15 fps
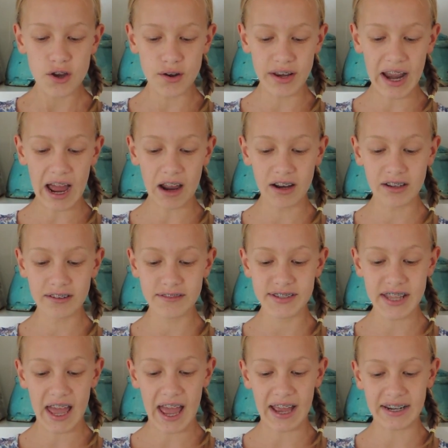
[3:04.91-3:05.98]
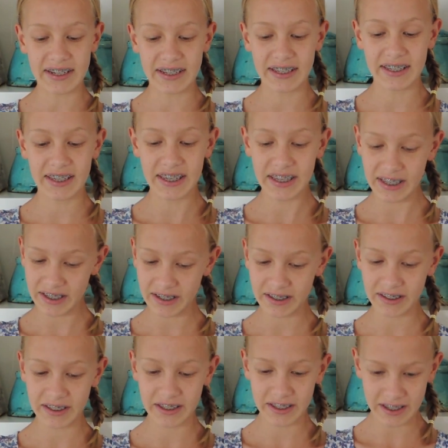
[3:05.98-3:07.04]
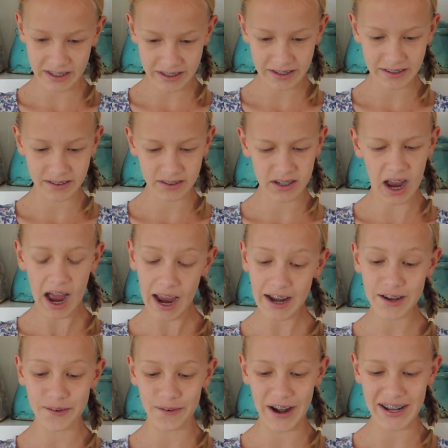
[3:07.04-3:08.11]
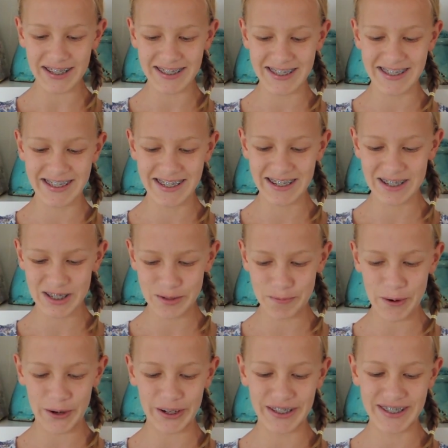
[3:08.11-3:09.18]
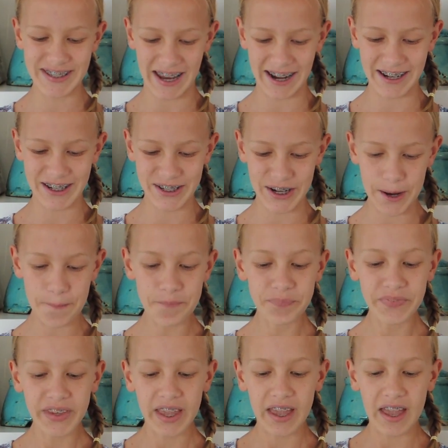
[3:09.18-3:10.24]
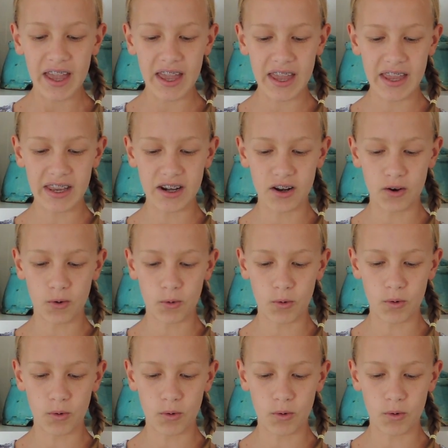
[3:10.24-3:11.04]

who now lives at Kind Red Spirit Sanctuary in